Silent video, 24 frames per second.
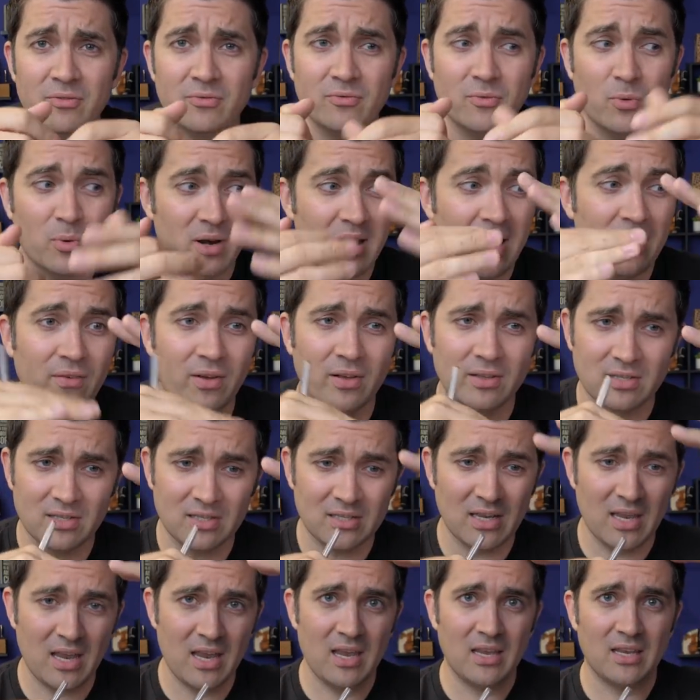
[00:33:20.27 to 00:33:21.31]
Four and a half
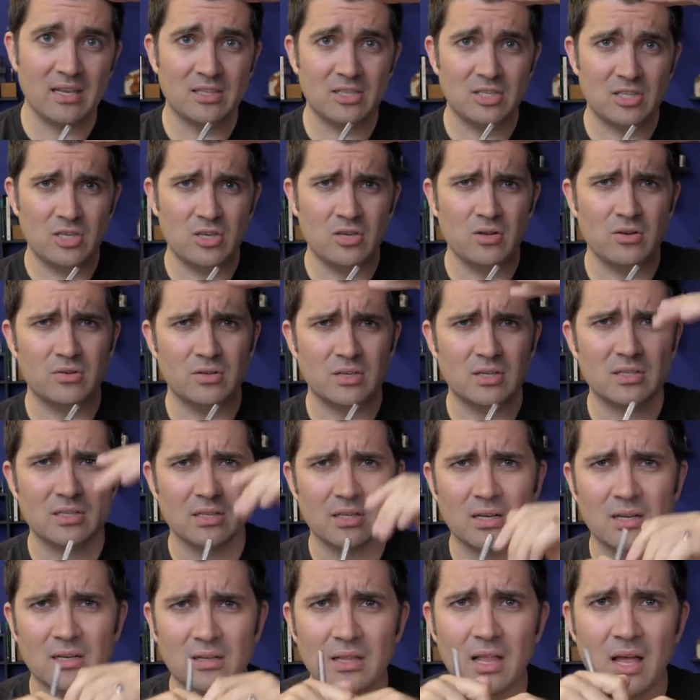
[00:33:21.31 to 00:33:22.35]
ounces of ink, it's huge. It's
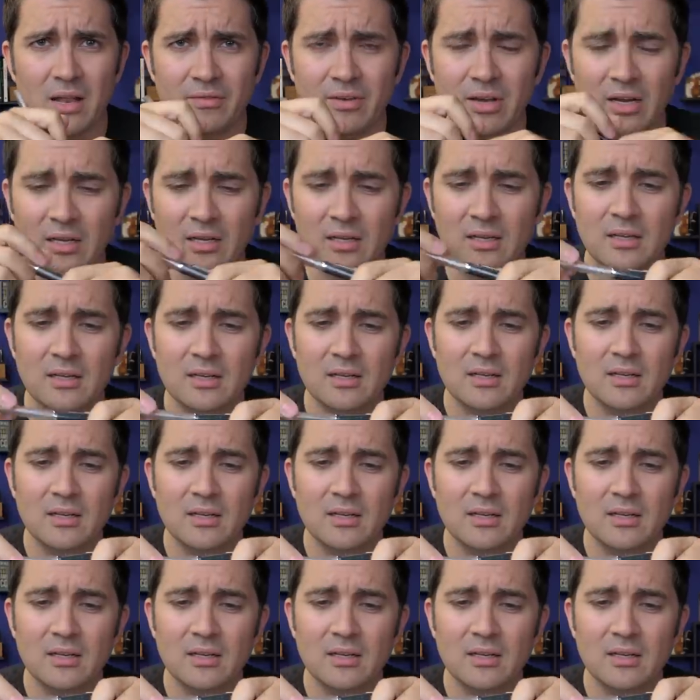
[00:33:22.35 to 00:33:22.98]
like a lot of ink.